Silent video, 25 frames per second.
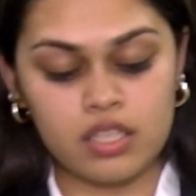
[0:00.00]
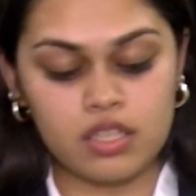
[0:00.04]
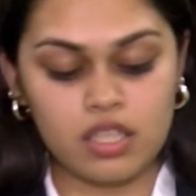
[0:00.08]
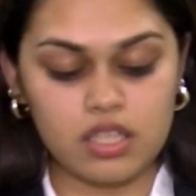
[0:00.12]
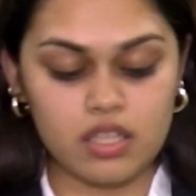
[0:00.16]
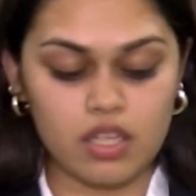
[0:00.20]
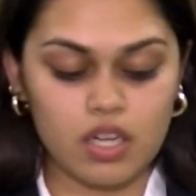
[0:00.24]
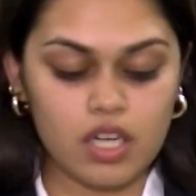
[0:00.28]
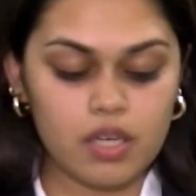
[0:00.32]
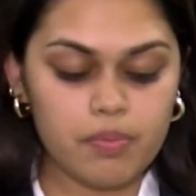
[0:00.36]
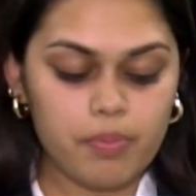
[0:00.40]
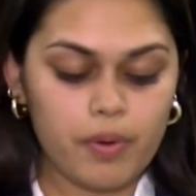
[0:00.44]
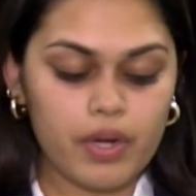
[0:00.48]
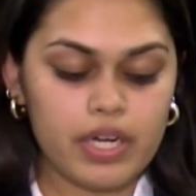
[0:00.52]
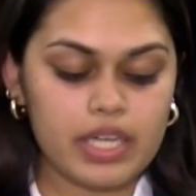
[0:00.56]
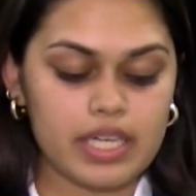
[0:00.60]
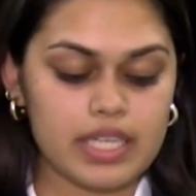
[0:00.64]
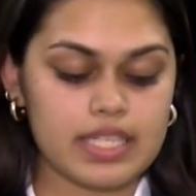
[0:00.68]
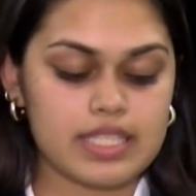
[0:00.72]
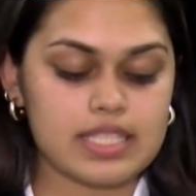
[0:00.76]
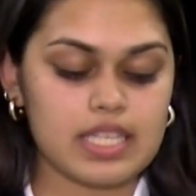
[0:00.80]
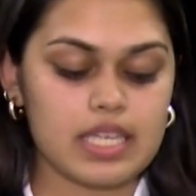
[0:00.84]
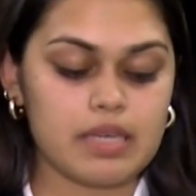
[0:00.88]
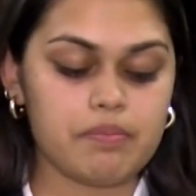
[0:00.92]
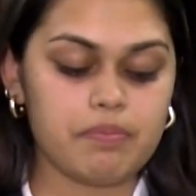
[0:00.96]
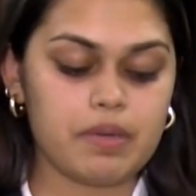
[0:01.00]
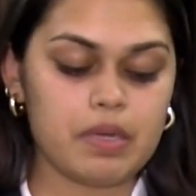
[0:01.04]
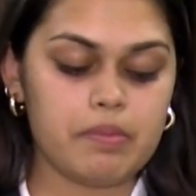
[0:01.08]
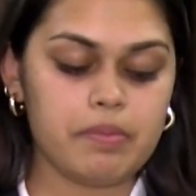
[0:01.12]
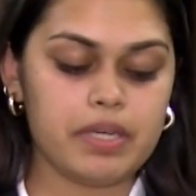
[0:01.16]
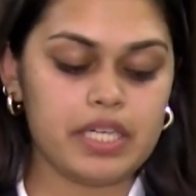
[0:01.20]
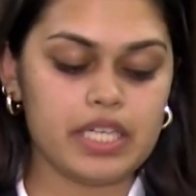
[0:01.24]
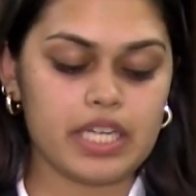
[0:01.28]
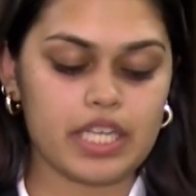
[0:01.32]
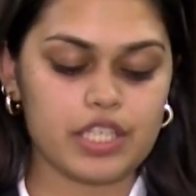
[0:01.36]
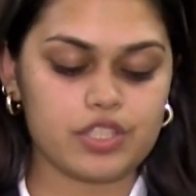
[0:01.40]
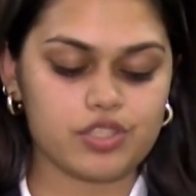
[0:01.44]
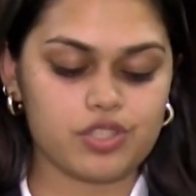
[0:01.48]
The third point is
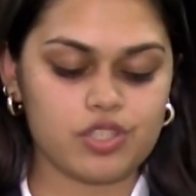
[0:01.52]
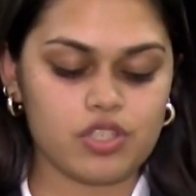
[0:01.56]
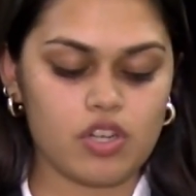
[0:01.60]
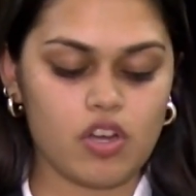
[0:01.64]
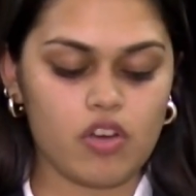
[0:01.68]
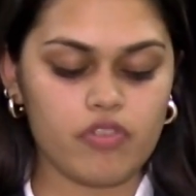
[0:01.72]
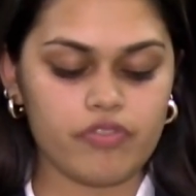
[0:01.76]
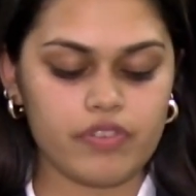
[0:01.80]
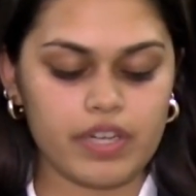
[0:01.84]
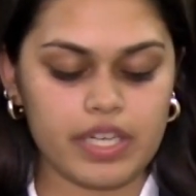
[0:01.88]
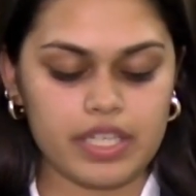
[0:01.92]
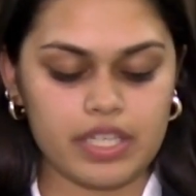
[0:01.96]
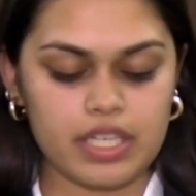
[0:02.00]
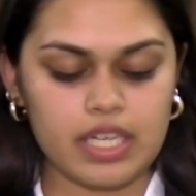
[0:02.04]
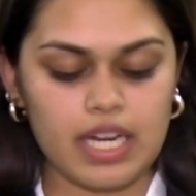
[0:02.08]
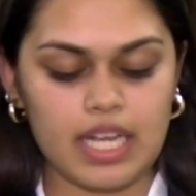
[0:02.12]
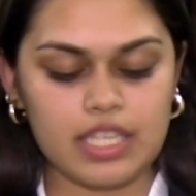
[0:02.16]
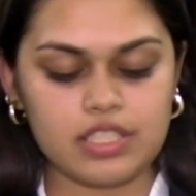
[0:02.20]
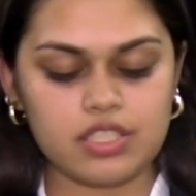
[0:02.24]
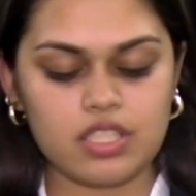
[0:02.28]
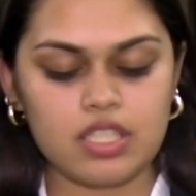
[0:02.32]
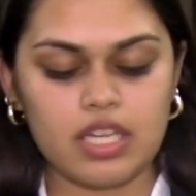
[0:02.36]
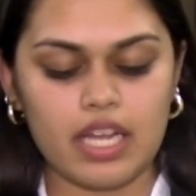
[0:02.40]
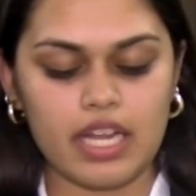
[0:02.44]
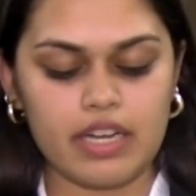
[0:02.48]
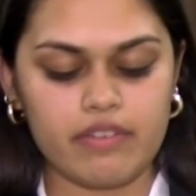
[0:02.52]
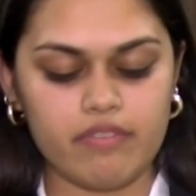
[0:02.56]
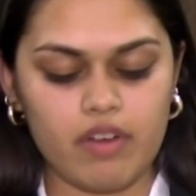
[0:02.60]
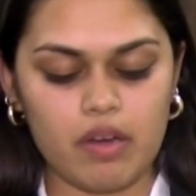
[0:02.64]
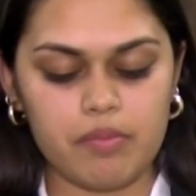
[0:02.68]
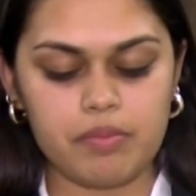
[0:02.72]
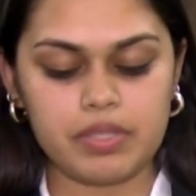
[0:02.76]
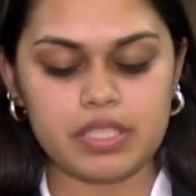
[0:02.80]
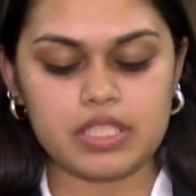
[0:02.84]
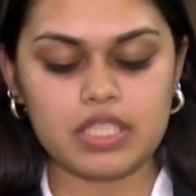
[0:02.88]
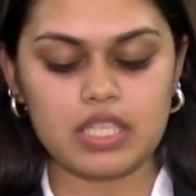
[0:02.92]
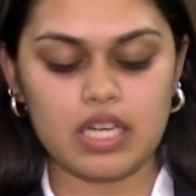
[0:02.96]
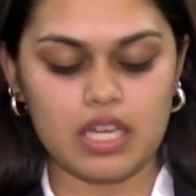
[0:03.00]
implementation of international
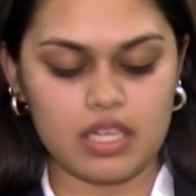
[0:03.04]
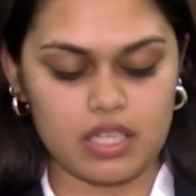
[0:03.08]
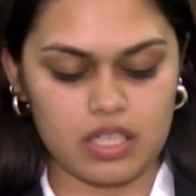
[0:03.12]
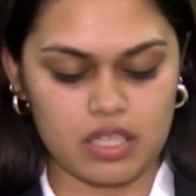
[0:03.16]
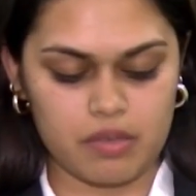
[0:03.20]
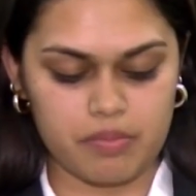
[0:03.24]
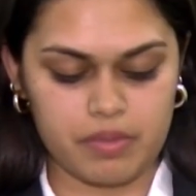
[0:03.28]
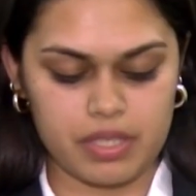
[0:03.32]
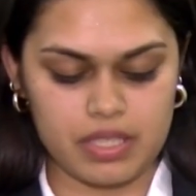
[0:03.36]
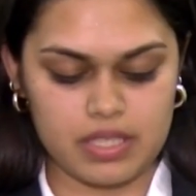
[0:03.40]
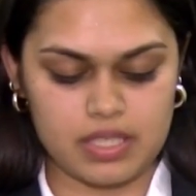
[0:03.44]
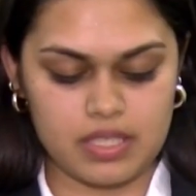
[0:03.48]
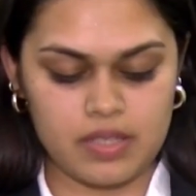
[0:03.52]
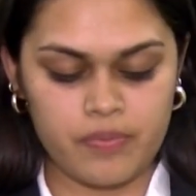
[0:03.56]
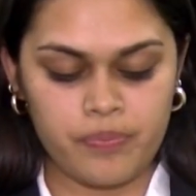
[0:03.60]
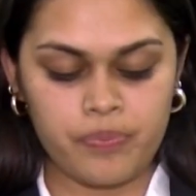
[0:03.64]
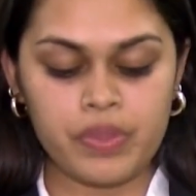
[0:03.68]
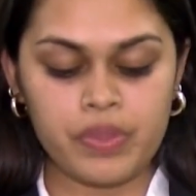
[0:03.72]
environmental agreements.